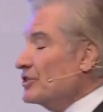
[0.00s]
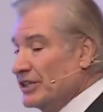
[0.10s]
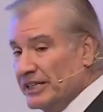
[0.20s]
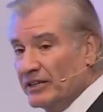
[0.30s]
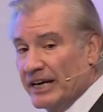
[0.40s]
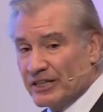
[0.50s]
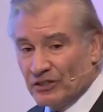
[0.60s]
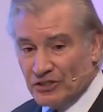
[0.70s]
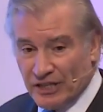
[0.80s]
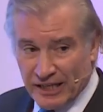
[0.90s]
an
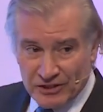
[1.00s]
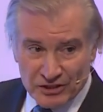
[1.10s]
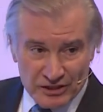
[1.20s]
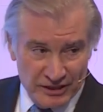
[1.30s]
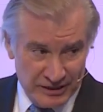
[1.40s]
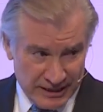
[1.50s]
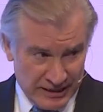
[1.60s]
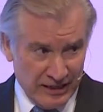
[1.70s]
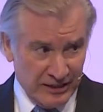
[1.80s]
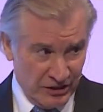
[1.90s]
international science and
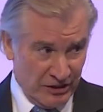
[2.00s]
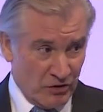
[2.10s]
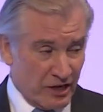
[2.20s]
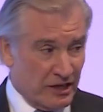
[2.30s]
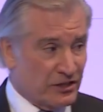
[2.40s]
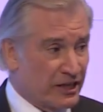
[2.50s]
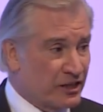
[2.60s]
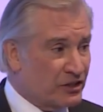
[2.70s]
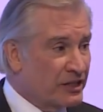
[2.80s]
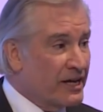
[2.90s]
technology
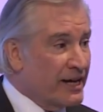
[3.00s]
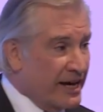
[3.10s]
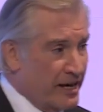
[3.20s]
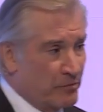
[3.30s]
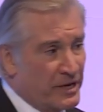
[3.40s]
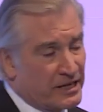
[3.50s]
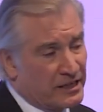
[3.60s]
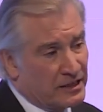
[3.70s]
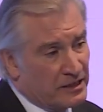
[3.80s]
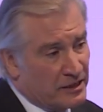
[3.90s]
organization and make it